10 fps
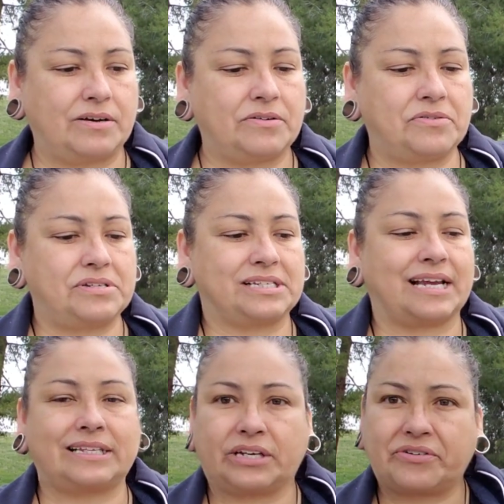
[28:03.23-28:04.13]
Oh, it's
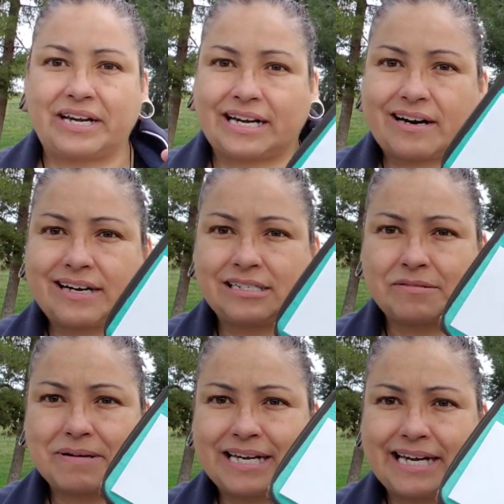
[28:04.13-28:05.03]
got the credit
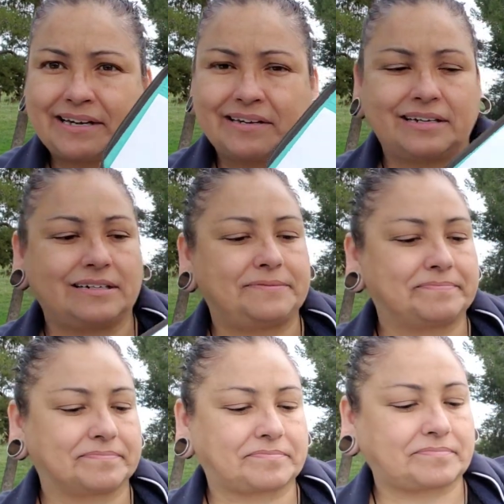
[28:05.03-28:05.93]
cards, my dear.
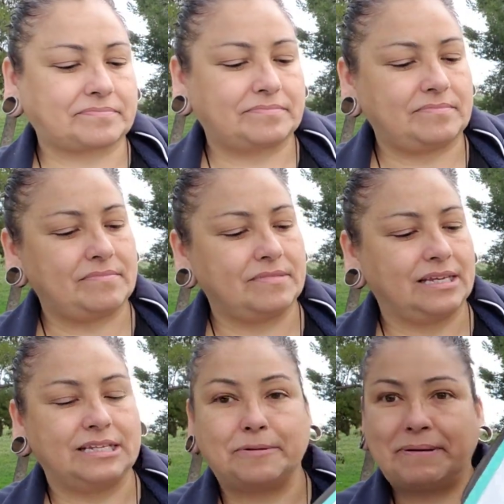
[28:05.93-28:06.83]

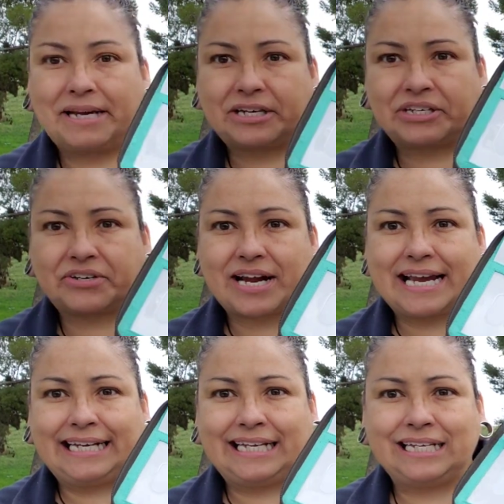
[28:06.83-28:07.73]
The picture
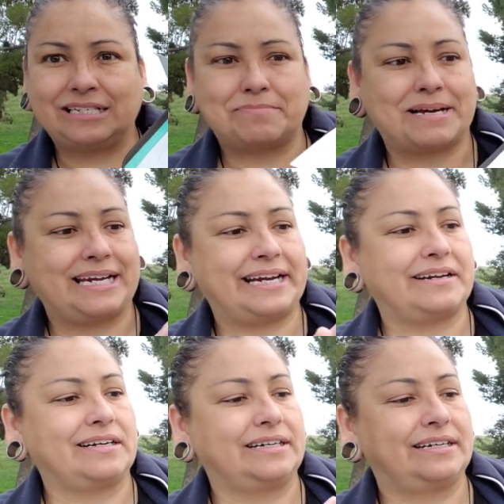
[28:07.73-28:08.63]
IDs, my
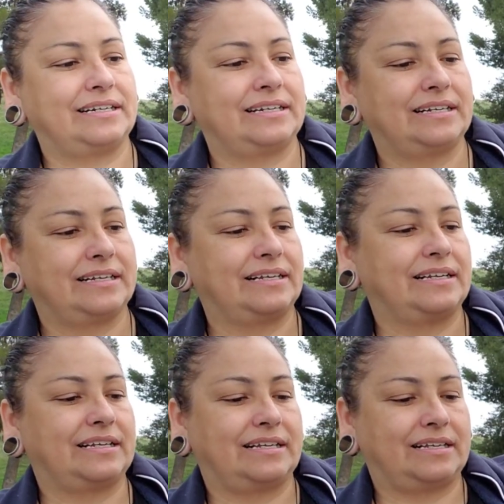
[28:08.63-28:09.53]
dear.
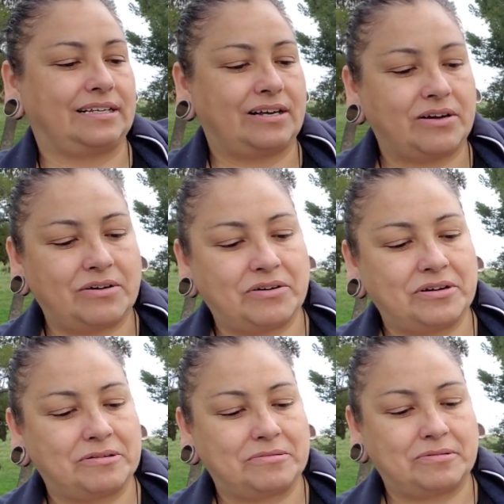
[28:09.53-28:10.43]
Oh,
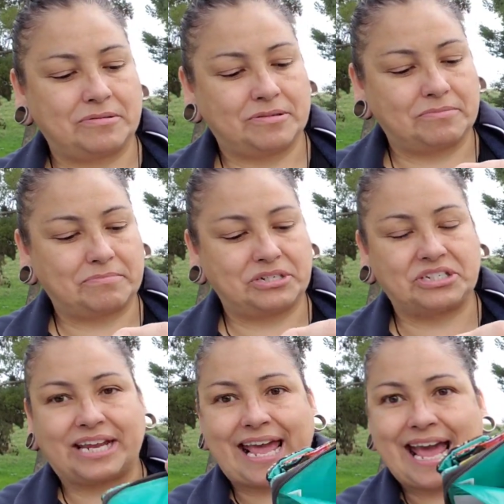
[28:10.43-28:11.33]

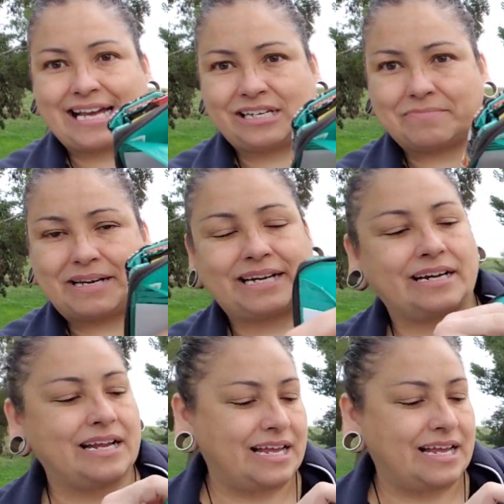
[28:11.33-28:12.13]
put your cash, my dear.